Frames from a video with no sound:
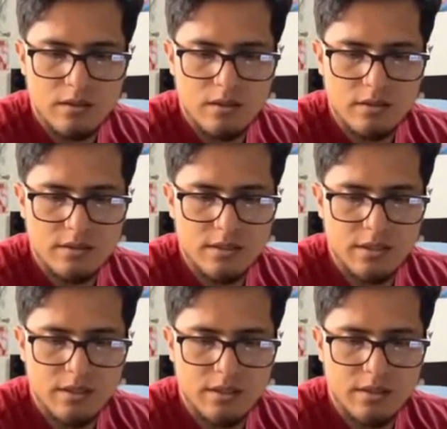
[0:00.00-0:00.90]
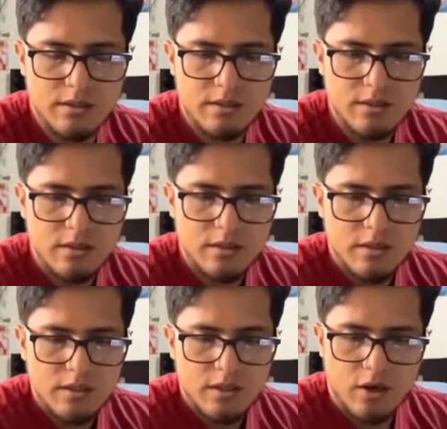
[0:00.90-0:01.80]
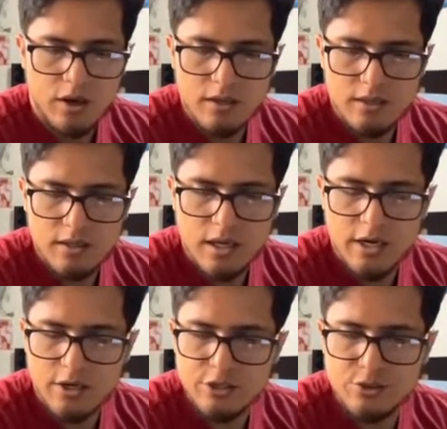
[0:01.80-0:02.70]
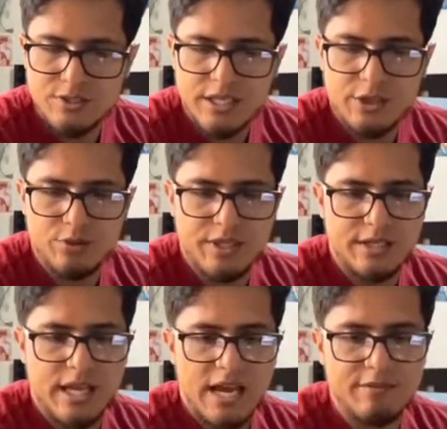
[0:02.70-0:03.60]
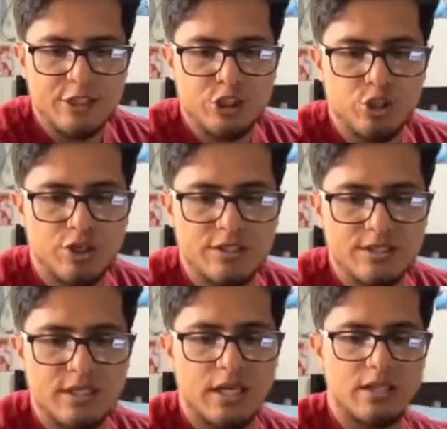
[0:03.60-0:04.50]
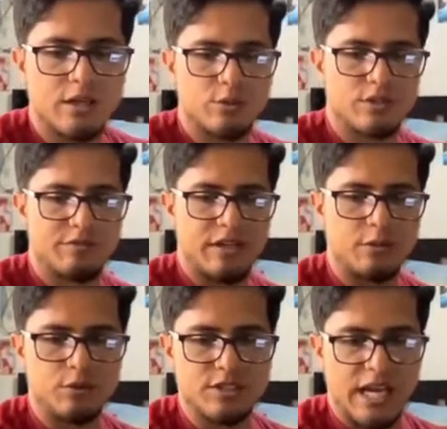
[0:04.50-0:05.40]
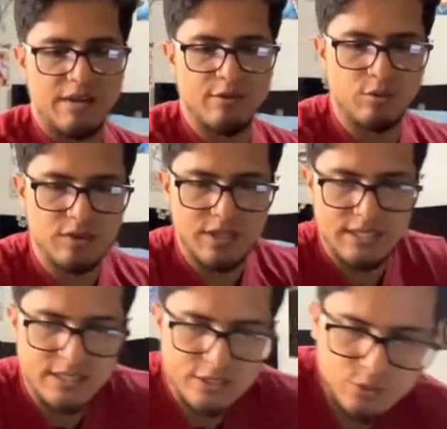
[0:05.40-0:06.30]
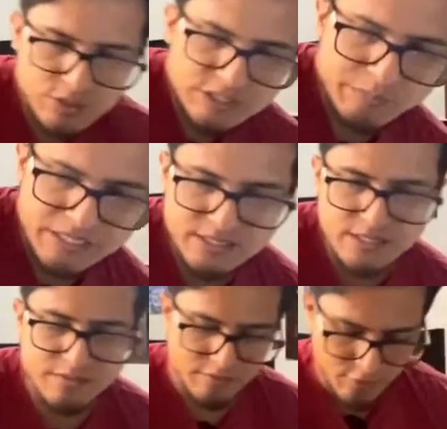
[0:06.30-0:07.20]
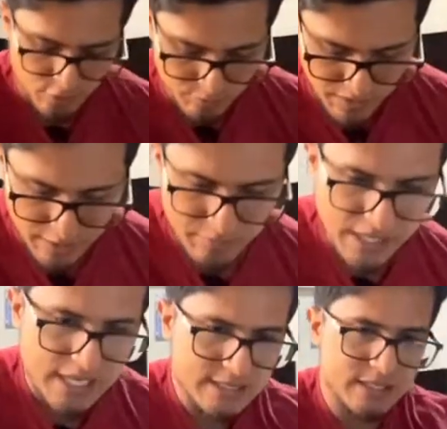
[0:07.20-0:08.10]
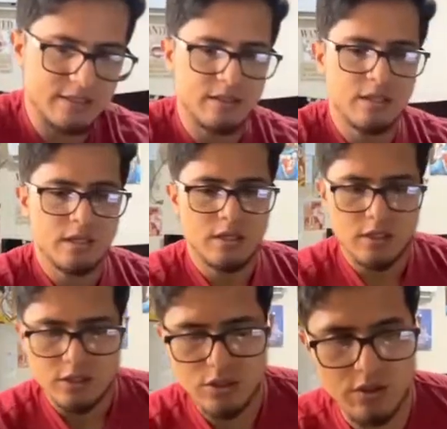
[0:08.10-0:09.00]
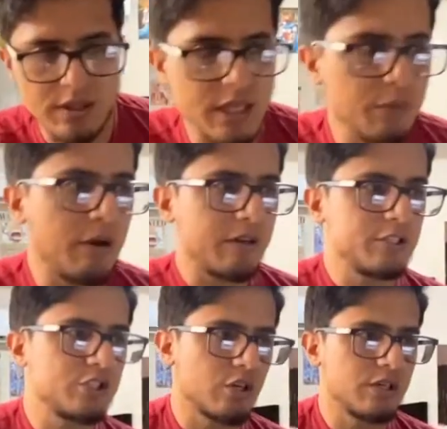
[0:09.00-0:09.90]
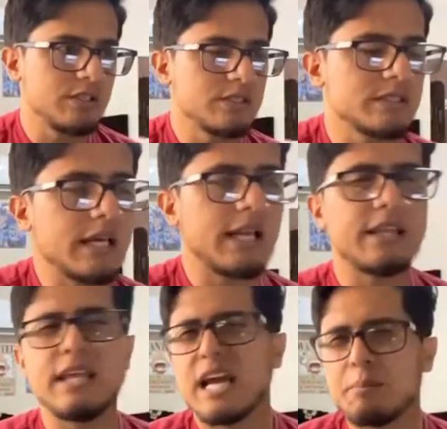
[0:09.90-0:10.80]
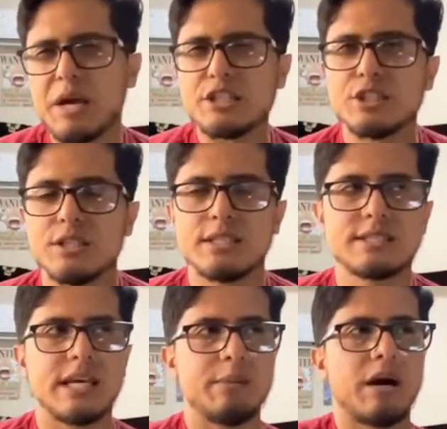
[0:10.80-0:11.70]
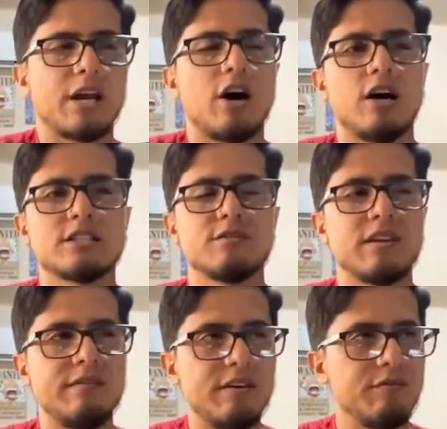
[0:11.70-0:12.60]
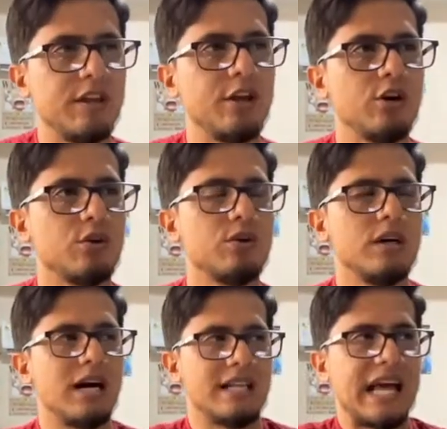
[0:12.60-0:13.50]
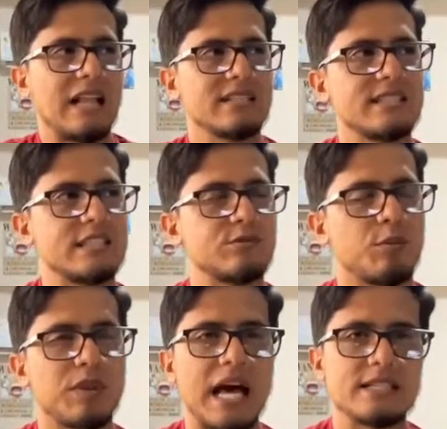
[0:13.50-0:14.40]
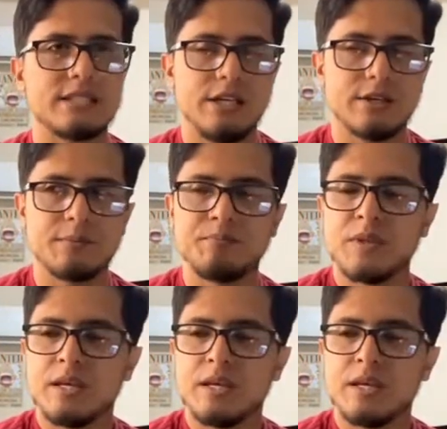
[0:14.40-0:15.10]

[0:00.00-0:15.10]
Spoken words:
Let's see here. Carla, I heard you say you didn't have insurance. I thought it was available to everyone. Is it too expensive, if you don't mind me asking? So the thing about insurance, and I think I mentioned this in my cost of living video analysis from last year,